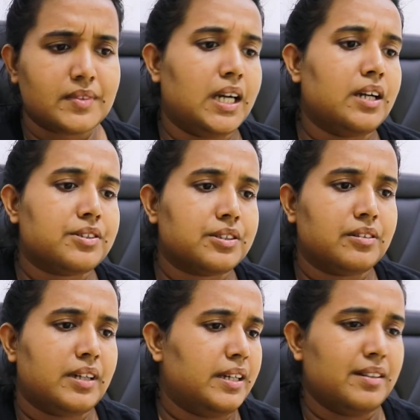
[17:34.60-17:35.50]
I
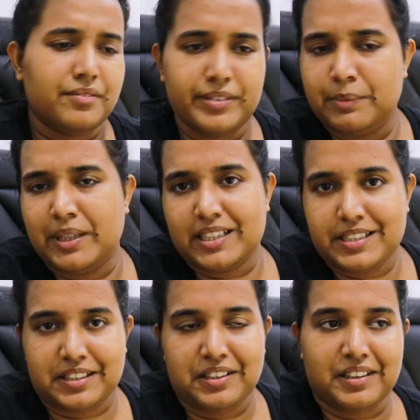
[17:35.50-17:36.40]
filmed like a
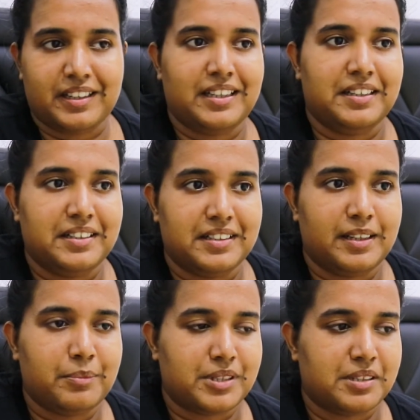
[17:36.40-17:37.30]
TikTok and
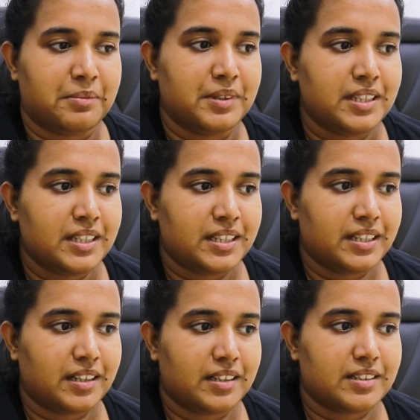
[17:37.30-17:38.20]
I put
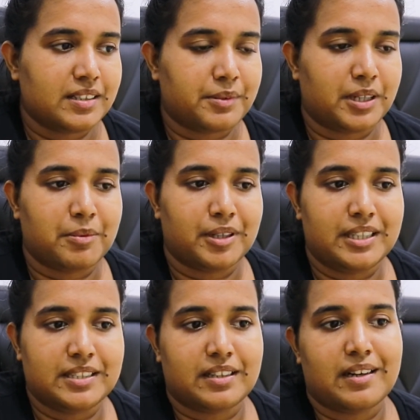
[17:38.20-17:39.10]
something up on
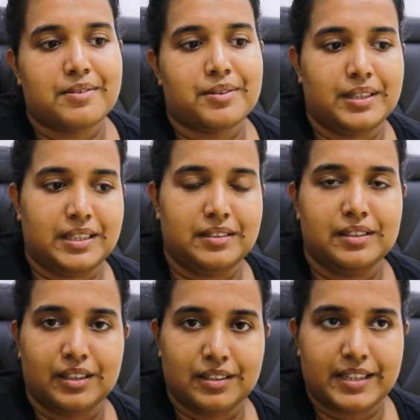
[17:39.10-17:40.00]
Instagram, so I did
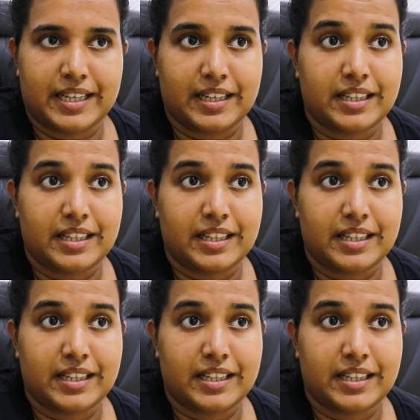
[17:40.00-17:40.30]
all of that.